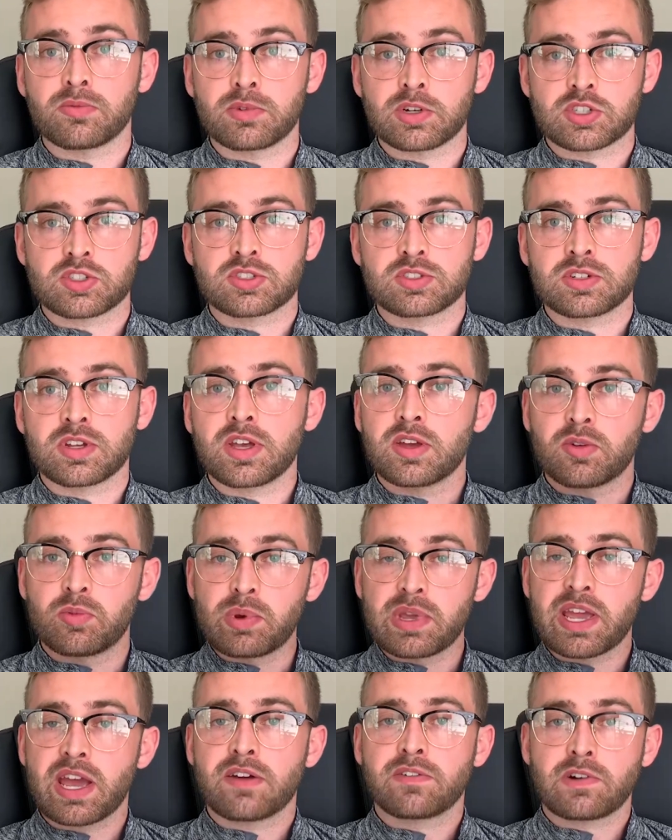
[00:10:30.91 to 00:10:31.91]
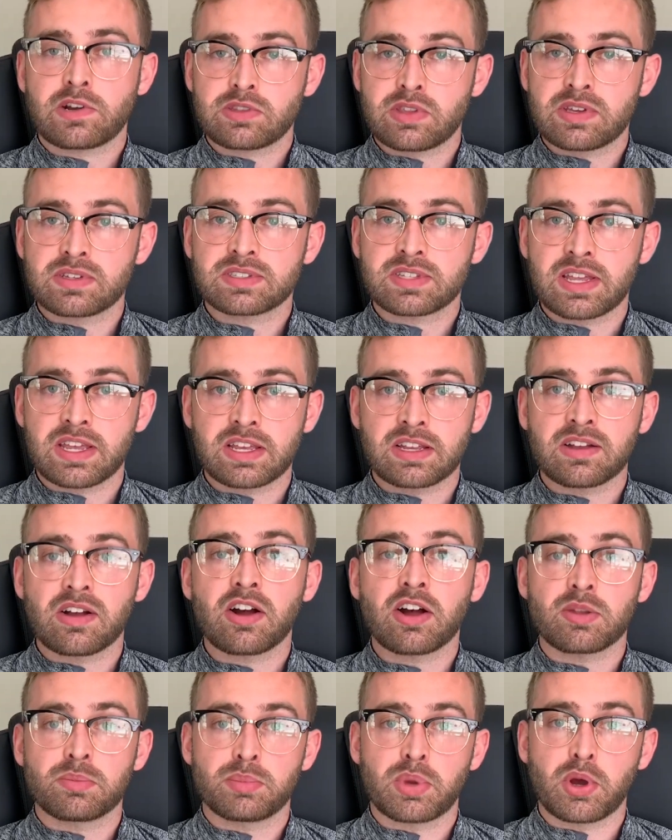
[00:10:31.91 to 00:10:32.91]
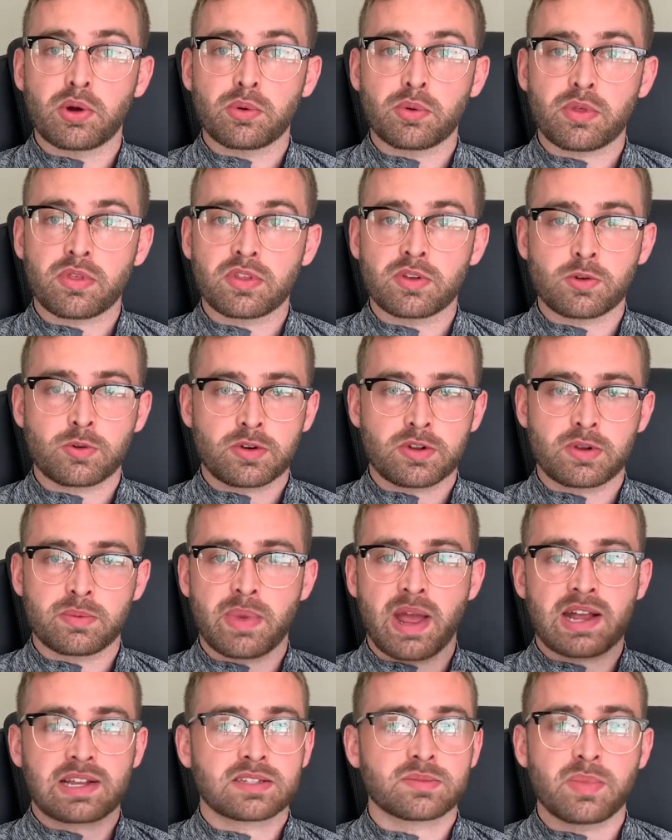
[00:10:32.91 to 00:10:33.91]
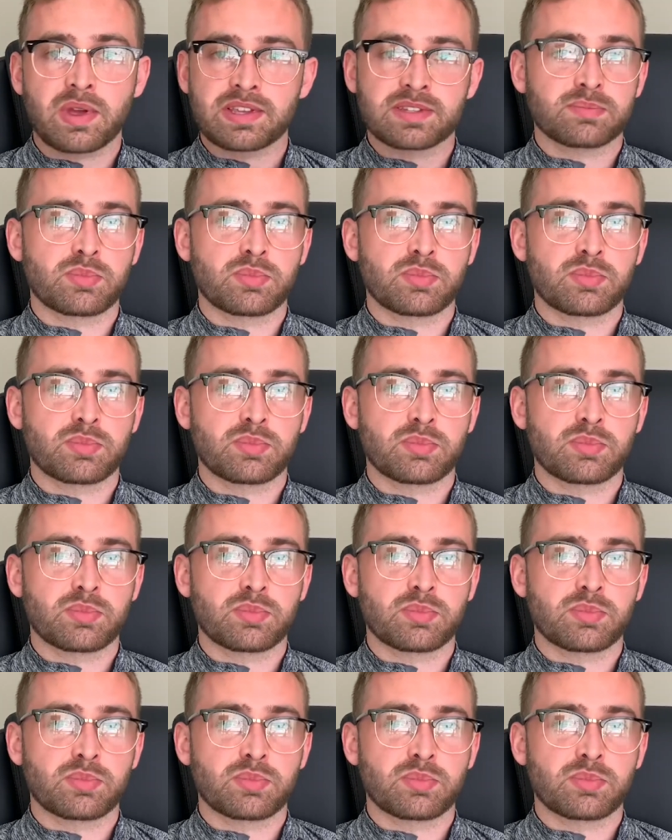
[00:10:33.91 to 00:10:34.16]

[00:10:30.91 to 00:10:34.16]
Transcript: which we have our listing on both in order to maximize